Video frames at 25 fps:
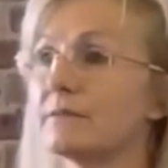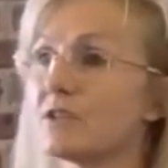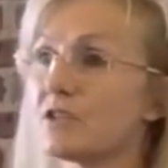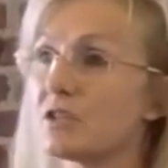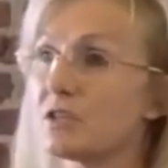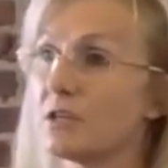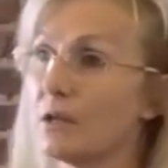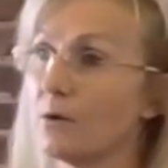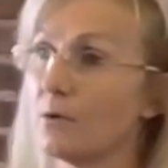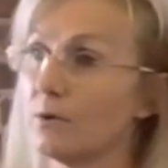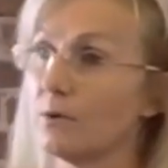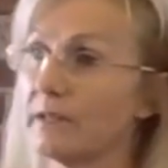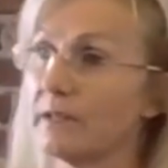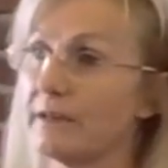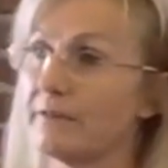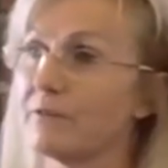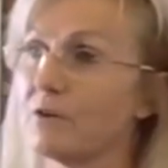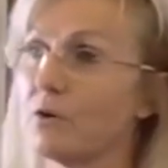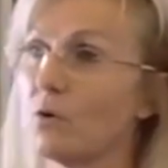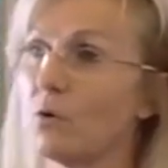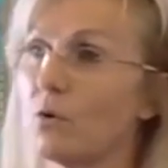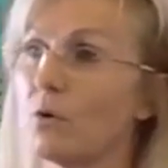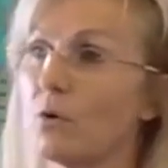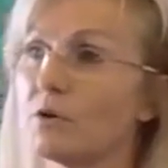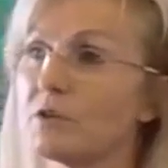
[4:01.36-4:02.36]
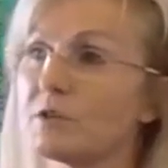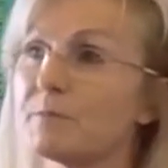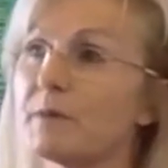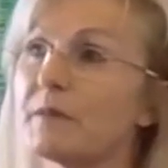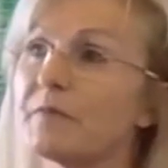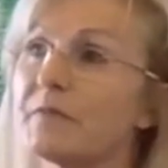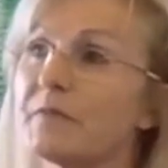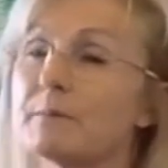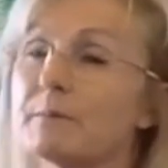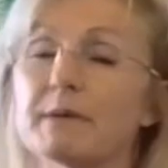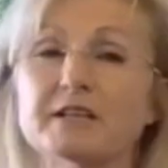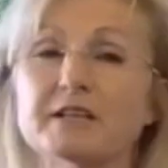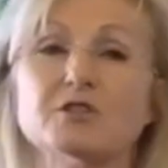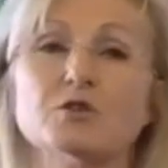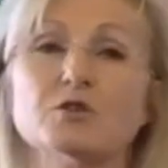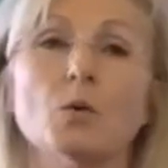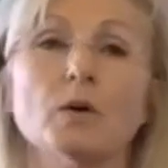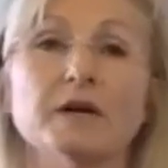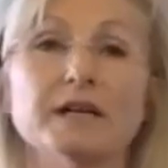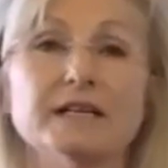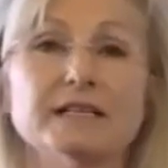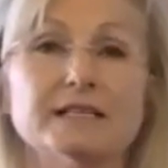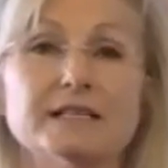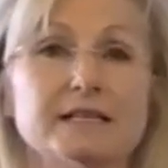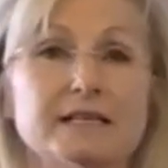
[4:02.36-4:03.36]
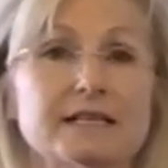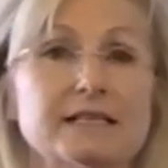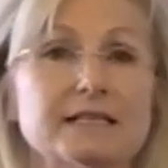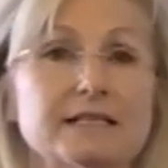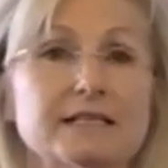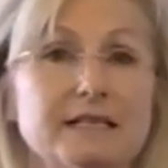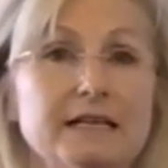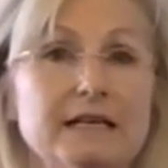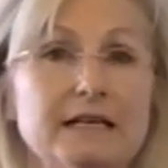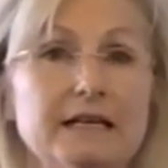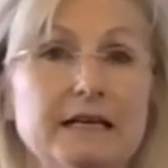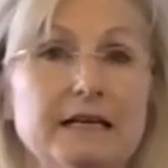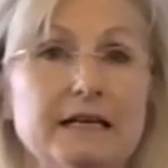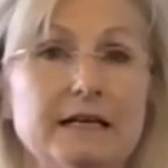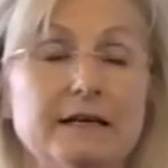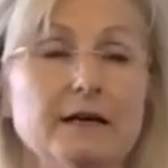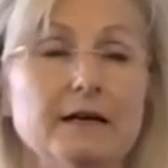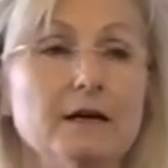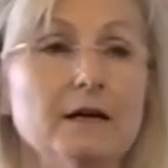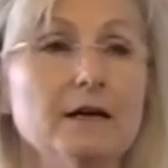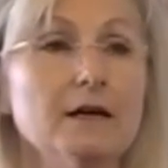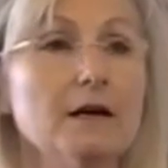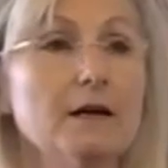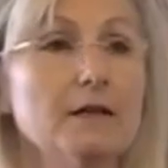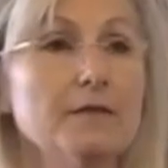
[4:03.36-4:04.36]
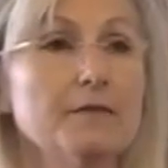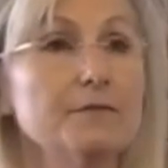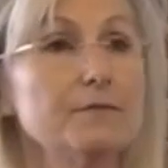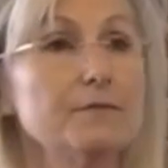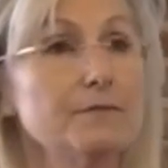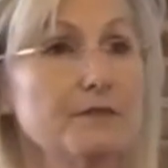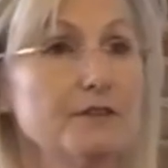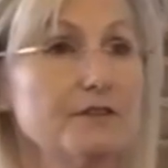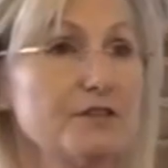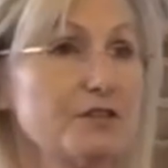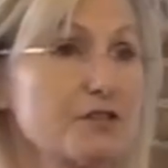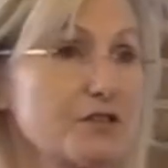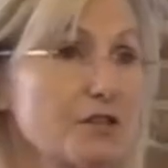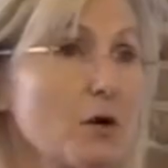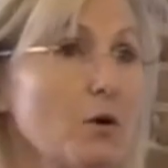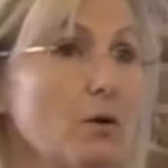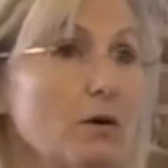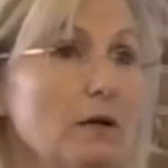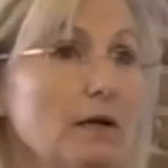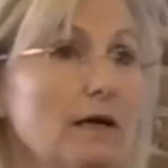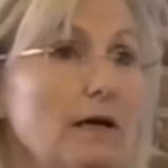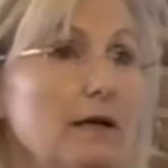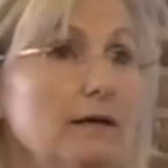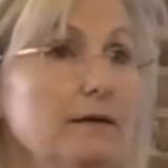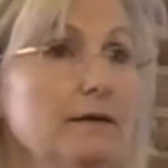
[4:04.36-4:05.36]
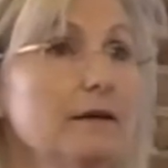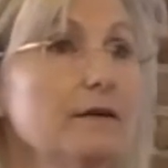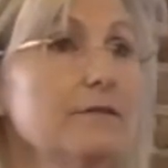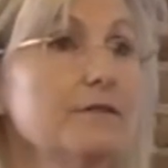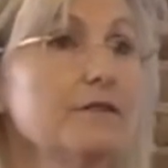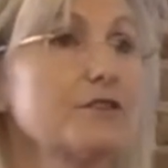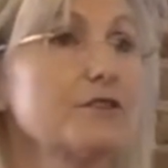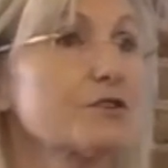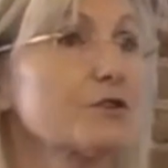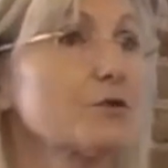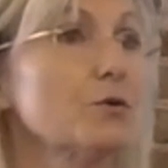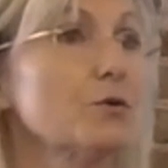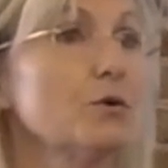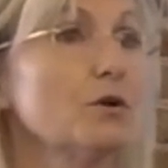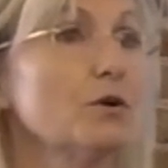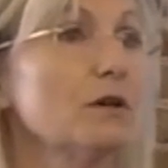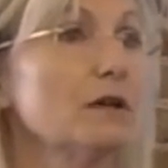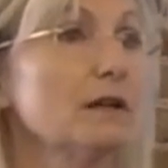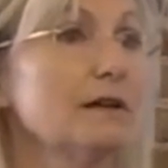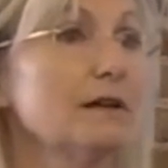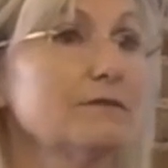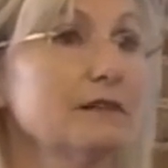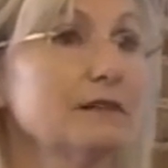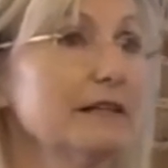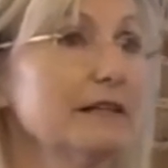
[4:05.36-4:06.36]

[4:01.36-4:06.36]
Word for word: slowly of course, but then by 2016, SOLA, the School of